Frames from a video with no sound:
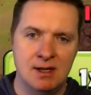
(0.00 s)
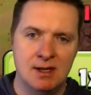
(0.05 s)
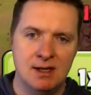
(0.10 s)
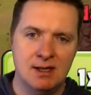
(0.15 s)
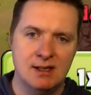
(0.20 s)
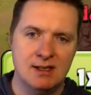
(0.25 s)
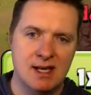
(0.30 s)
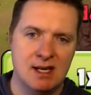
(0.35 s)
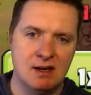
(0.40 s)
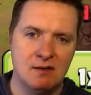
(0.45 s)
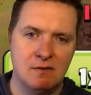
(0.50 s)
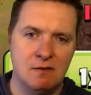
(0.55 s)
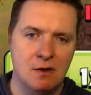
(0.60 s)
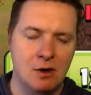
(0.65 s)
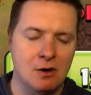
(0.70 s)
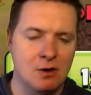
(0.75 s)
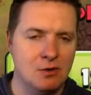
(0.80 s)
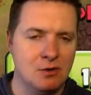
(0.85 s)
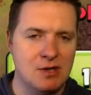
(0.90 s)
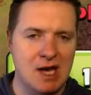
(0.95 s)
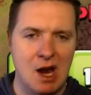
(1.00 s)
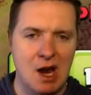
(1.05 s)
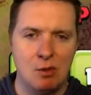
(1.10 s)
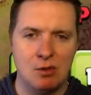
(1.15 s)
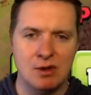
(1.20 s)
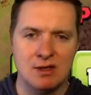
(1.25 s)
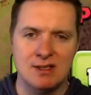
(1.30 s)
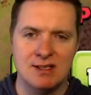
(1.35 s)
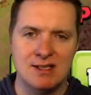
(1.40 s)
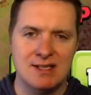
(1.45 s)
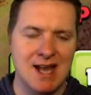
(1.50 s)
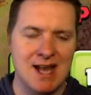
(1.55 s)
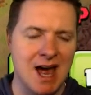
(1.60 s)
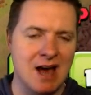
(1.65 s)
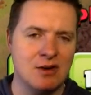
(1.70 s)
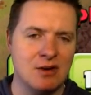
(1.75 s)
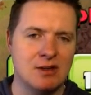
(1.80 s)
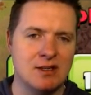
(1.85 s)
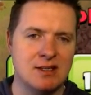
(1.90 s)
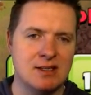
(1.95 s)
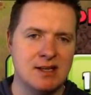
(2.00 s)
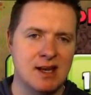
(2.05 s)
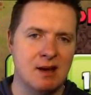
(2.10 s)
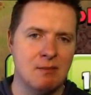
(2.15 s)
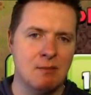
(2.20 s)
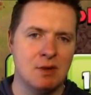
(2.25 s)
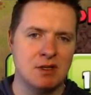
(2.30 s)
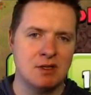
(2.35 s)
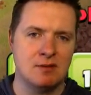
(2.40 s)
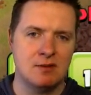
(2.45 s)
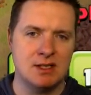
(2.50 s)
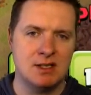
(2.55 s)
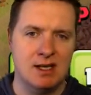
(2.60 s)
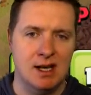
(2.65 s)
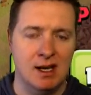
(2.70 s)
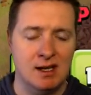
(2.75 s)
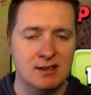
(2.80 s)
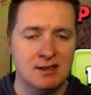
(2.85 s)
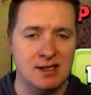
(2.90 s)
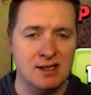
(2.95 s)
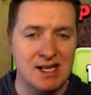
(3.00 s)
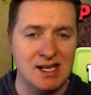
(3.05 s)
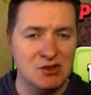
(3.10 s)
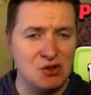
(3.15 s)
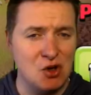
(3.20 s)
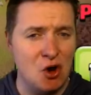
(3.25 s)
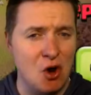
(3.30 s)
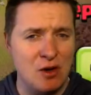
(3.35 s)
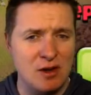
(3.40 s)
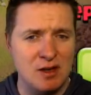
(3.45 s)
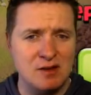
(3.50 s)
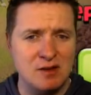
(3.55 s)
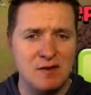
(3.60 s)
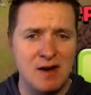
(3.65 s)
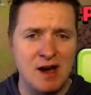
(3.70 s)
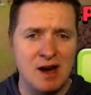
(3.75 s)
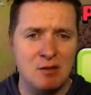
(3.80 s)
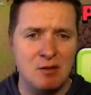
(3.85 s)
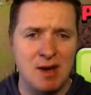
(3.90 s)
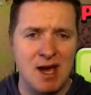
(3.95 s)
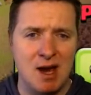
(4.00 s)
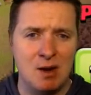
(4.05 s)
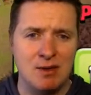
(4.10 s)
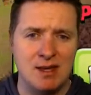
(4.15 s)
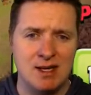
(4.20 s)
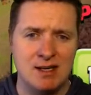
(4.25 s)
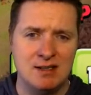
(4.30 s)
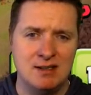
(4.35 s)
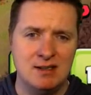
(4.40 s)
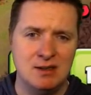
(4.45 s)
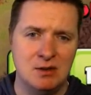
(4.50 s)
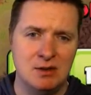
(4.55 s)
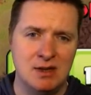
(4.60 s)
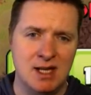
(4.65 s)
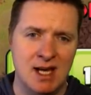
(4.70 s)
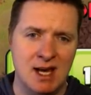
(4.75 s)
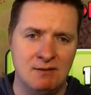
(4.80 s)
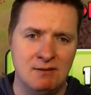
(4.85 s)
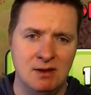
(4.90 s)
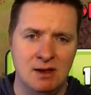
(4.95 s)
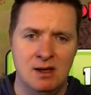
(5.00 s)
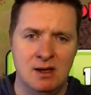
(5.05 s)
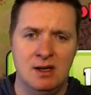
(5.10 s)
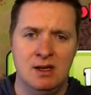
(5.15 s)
because that Inferno Tower is not going to stand much of a chance against all this firepower that is still left.